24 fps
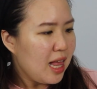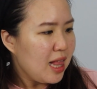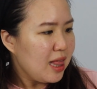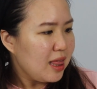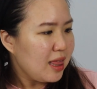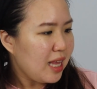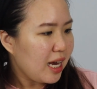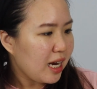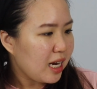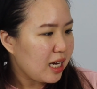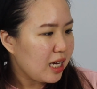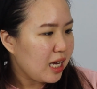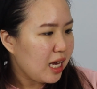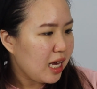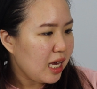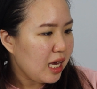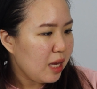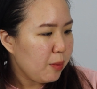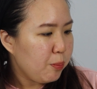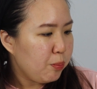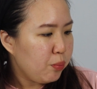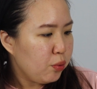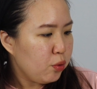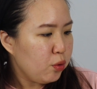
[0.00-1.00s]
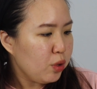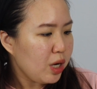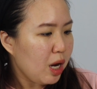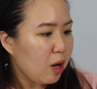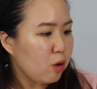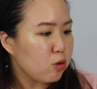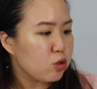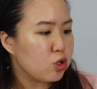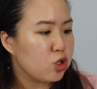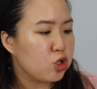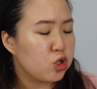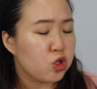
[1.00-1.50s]
like it pulled
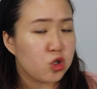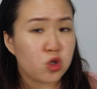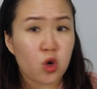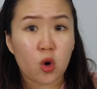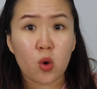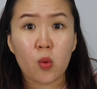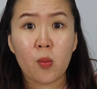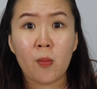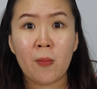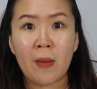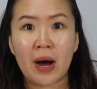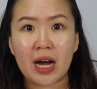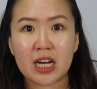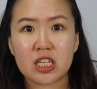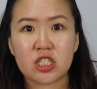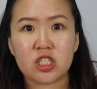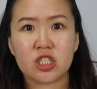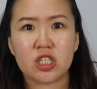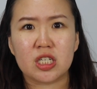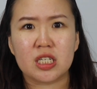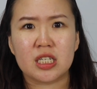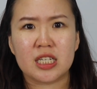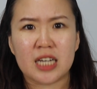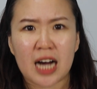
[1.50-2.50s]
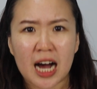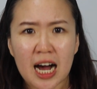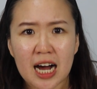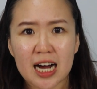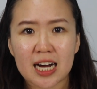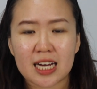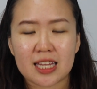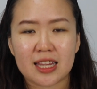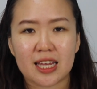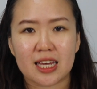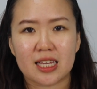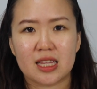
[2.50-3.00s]
out so much
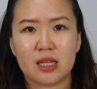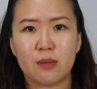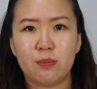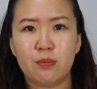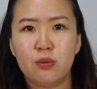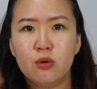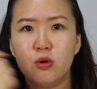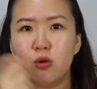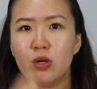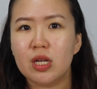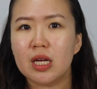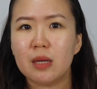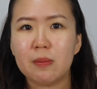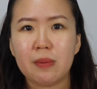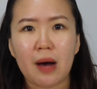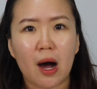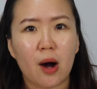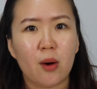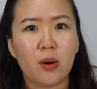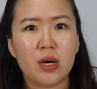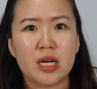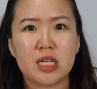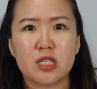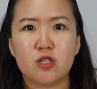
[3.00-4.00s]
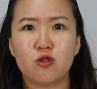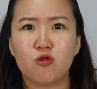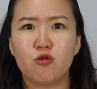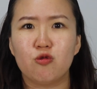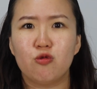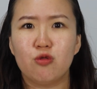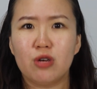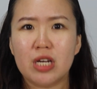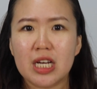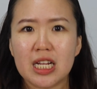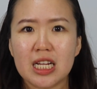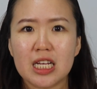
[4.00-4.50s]
gunk, like the pulling power is
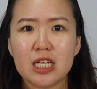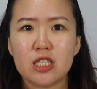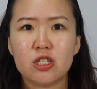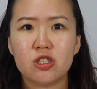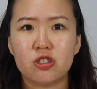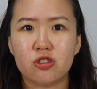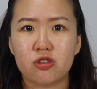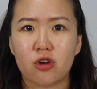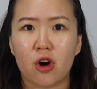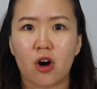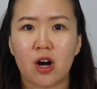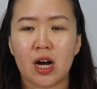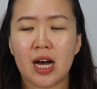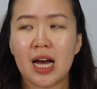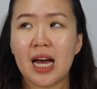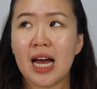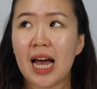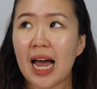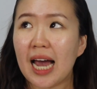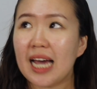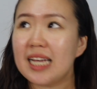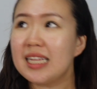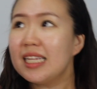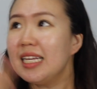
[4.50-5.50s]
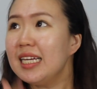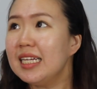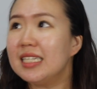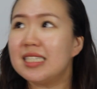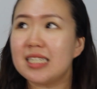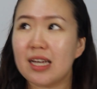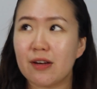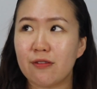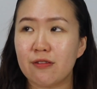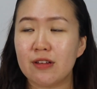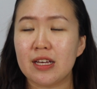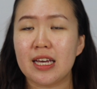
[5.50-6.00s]
really strong. I think it
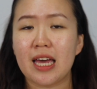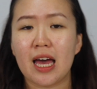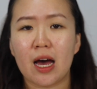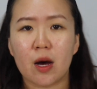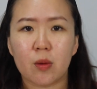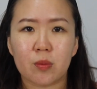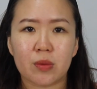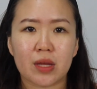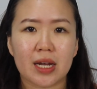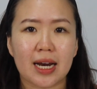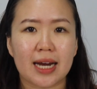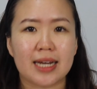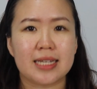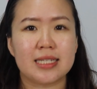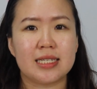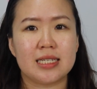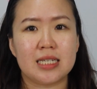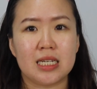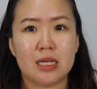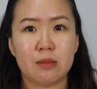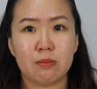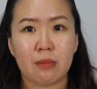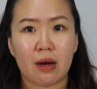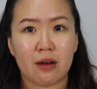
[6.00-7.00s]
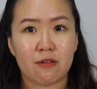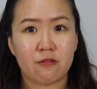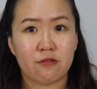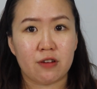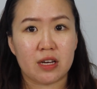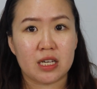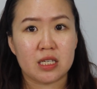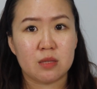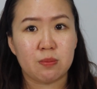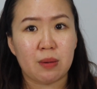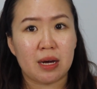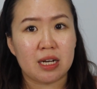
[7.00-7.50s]
definitely helped that I steamed my
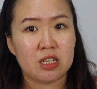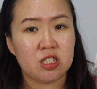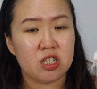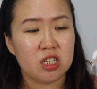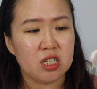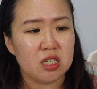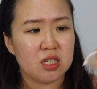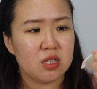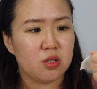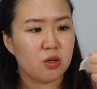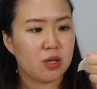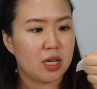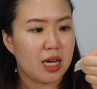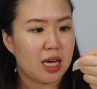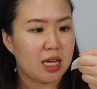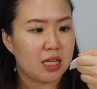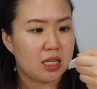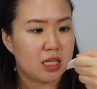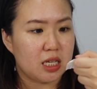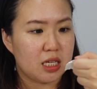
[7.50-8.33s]
face, but just looking at